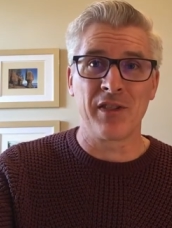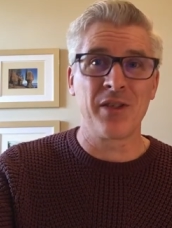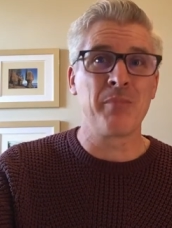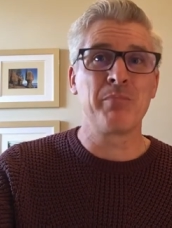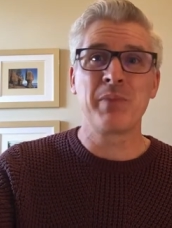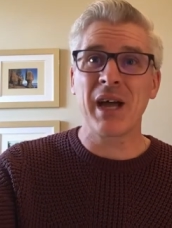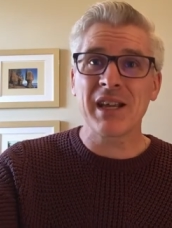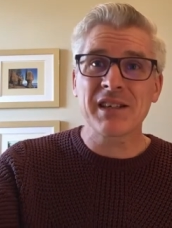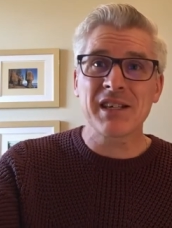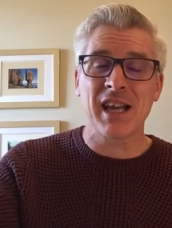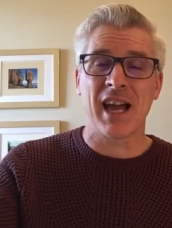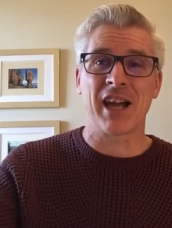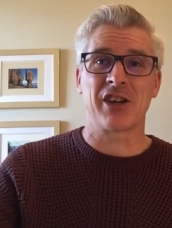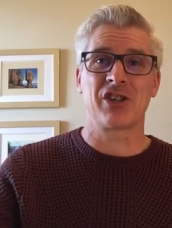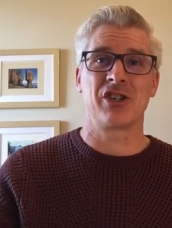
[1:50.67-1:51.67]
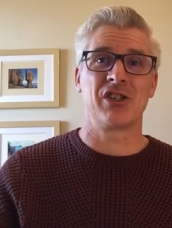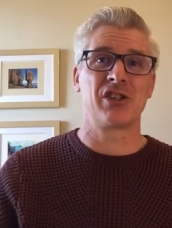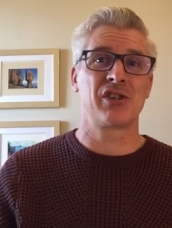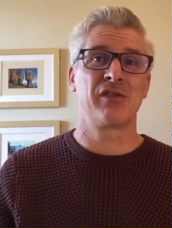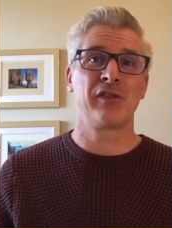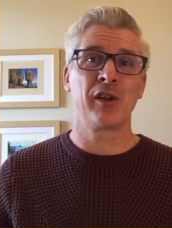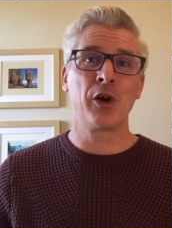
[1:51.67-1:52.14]
The best
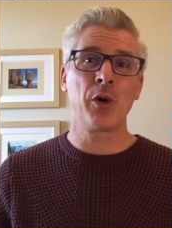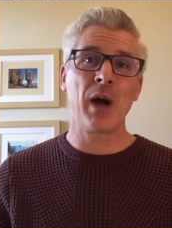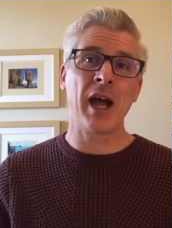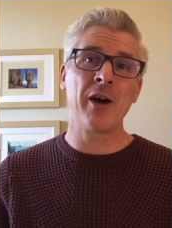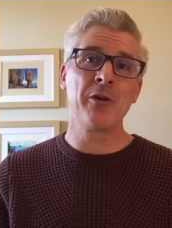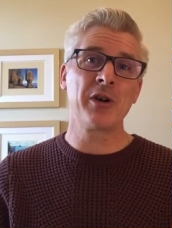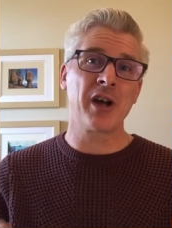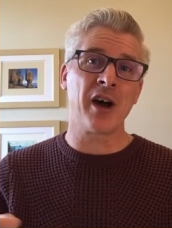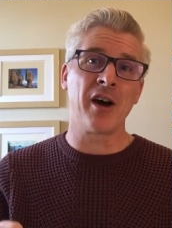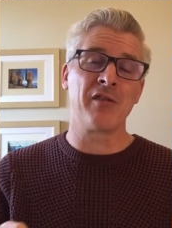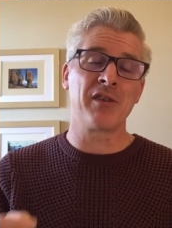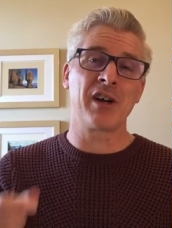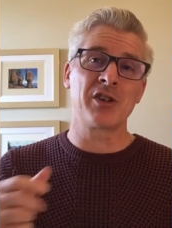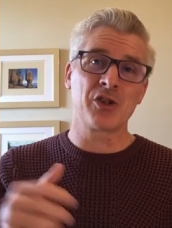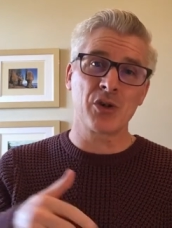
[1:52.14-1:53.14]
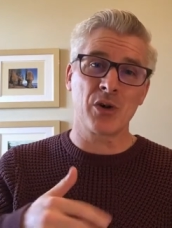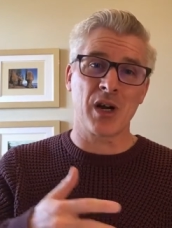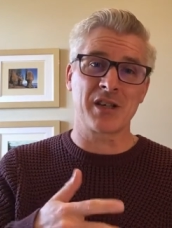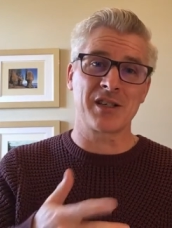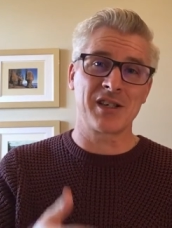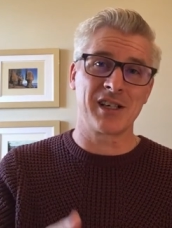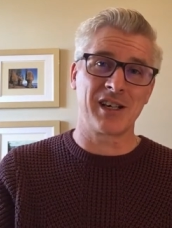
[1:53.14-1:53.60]
actions flow out of a
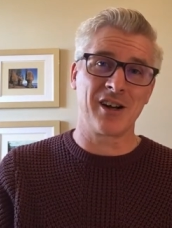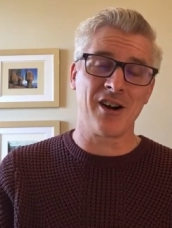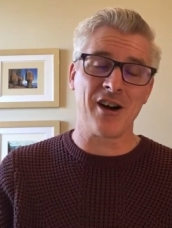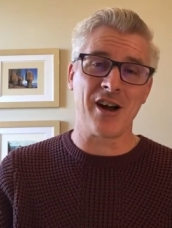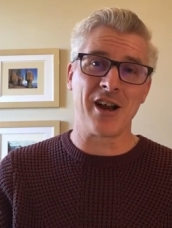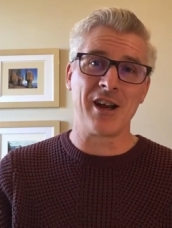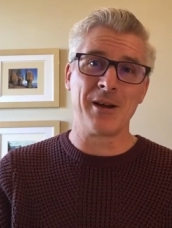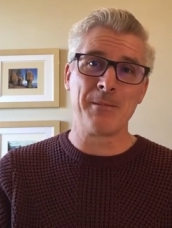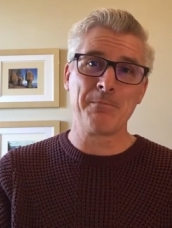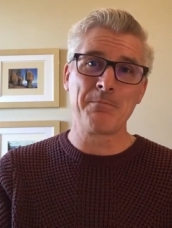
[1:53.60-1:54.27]
trust in God.